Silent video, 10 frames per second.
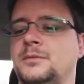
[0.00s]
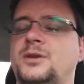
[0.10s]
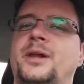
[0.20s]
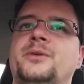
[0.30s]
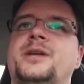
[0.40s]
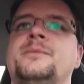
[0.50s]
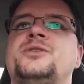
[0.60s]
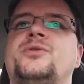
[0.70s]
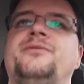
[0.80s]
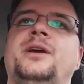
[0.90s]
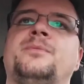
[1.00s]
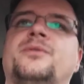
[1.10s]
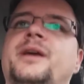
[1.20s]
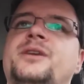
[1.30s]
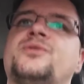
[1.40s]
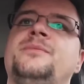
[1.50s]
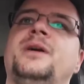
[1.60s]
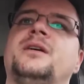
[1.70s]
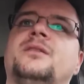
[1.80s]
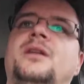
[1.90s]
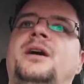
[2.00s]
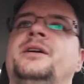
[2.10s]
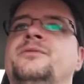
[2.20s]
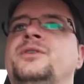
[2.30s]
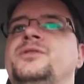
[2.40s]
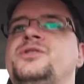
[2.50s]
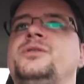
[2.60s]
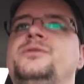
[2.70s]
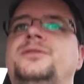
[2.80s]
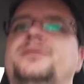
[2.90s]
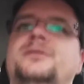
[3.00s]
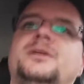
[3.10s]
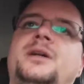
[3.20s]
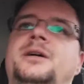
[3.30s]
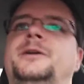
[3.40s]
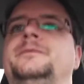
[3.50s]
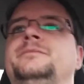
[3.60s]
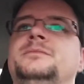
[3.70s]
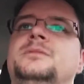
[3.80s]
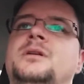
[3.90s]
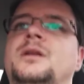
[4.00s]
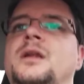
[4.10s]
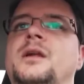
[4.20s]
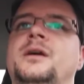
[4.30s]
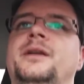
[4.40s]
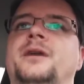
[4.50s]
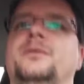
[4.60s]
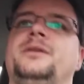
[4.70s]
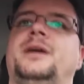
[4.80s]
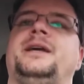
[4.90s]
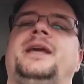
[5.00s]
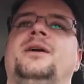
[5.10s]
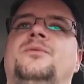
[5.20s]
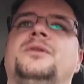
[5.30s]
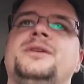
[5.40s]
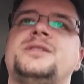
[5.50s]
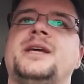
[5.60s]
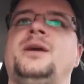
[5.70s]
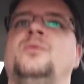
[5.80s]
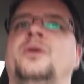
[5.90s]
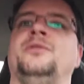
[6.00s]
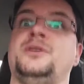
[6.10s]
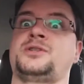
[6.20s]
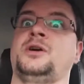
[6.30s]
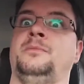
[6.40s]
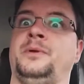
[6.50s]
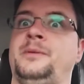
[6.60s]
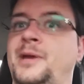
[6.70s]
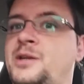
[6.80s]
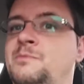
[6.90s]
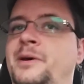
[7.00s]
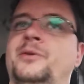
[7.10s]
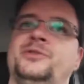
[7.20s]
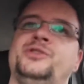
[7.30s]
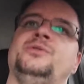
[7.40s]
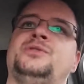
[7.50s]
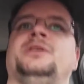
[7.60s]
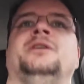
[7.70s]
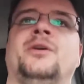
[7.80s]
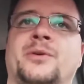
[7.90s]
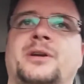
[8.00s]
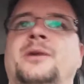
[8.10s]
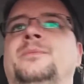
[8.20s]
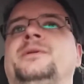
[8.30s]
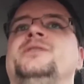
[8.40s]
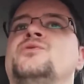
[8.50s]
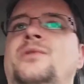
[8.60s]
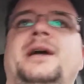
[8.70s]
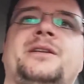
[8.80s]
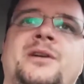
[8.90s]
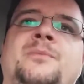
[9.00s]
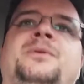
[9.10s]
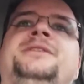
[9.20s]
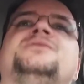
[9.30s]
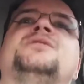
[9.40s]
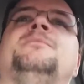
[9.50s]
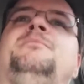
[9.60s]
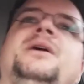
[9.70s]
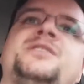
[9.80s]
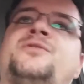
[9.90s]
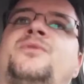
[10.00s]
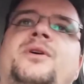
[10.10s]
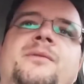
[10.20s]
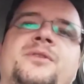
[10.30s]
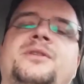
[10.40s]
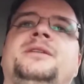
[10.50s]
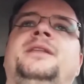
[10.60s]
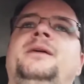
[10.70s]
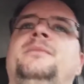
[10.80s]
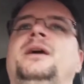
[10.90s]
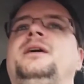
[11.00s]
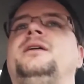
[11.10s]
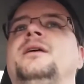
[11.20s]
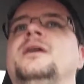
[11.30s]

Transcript: Cloud Chemistry Vapor, they actually make a lot of good juice. Now I can't really say, well, this company makes better juice than other companies, or that company is the best for everything they make,